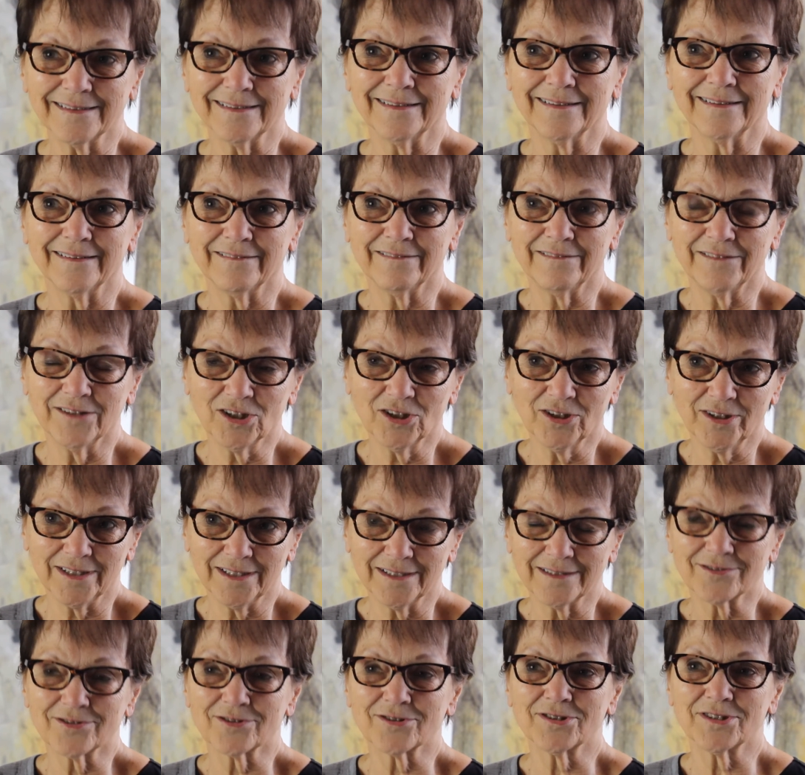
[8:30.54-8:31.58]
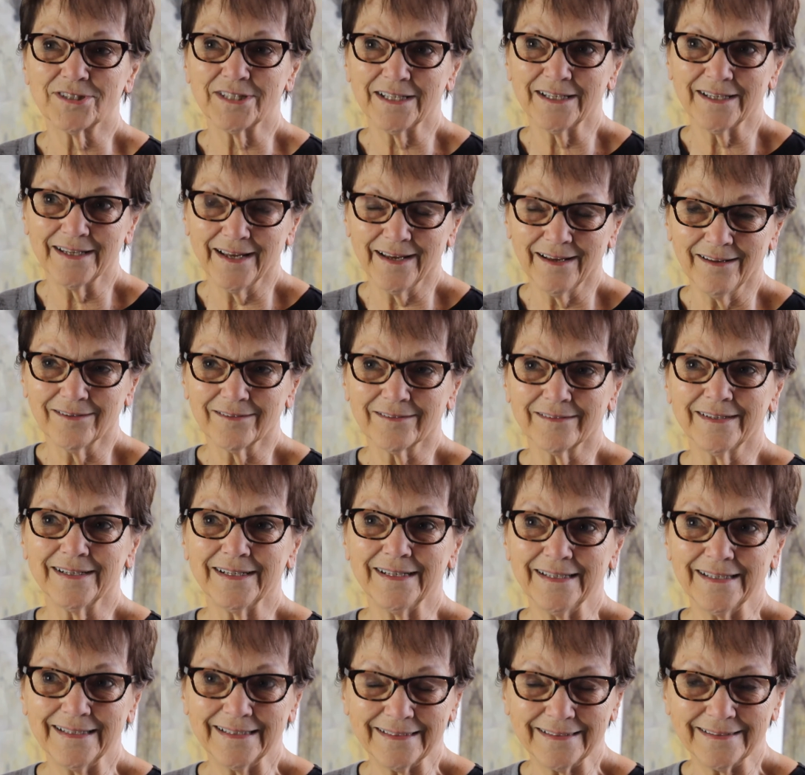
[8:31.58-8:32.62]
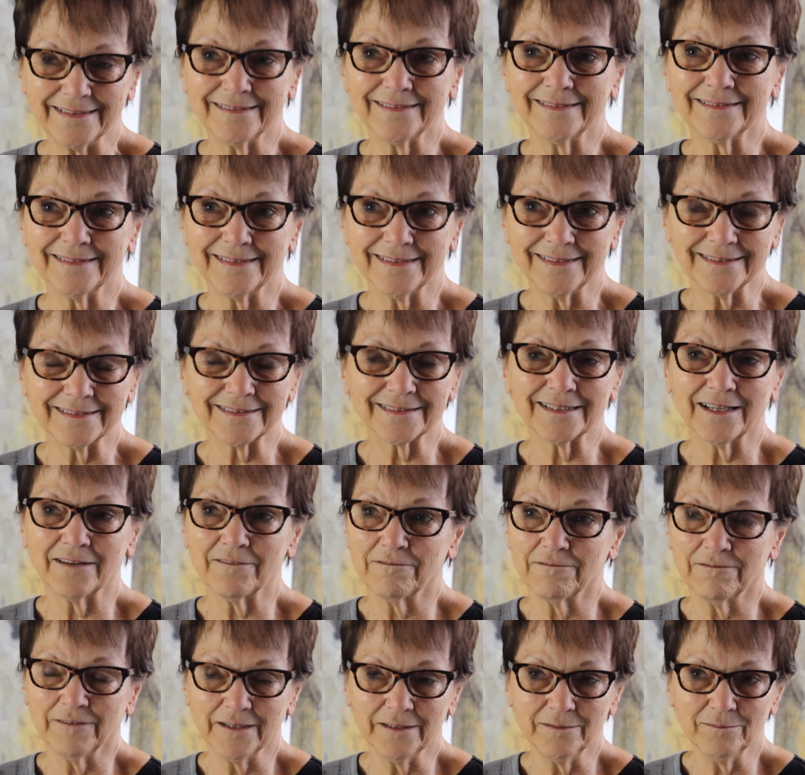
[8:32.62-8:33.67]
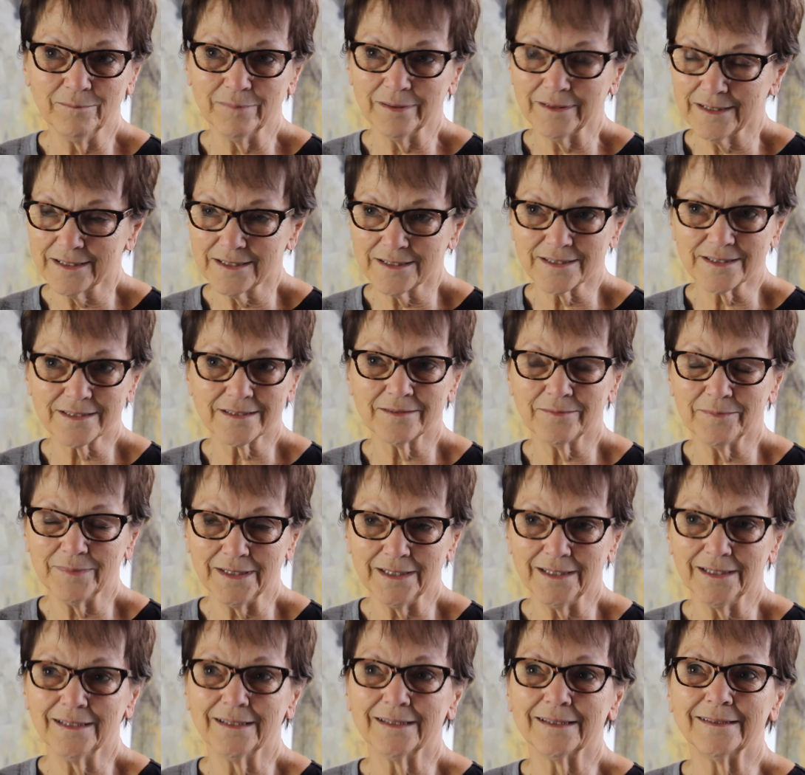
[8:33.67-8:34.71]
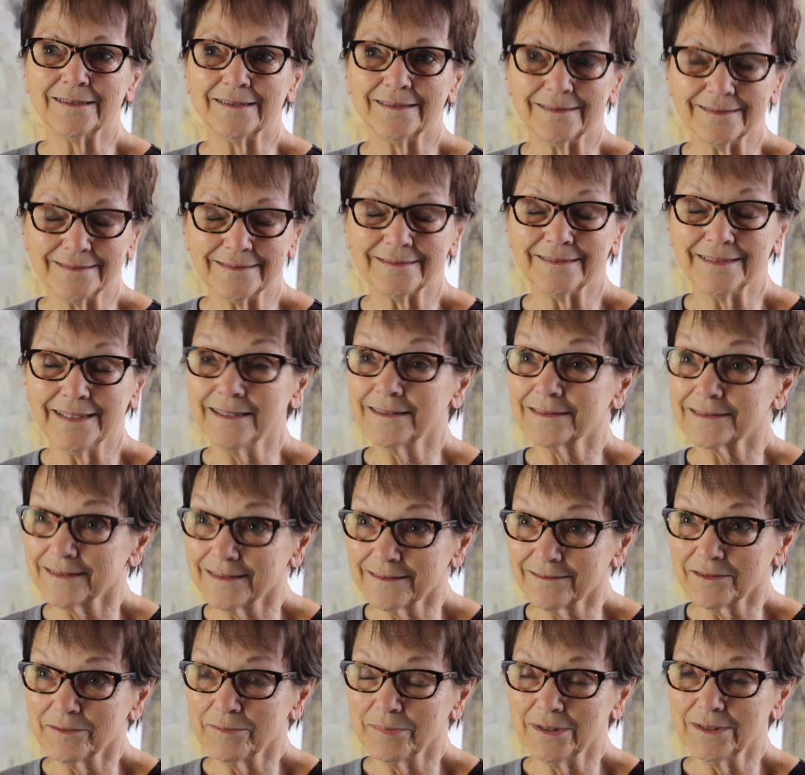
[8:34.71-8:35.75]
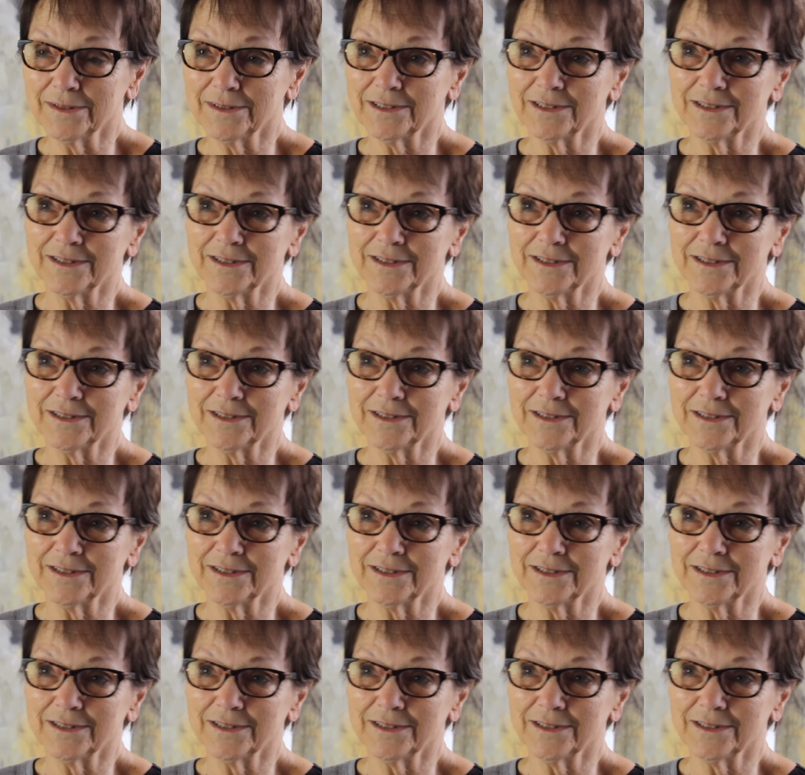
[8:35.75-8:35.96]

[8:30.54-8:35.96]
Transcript: It's a very interesting gallery, and it's a fun place to be. And yes, everybody.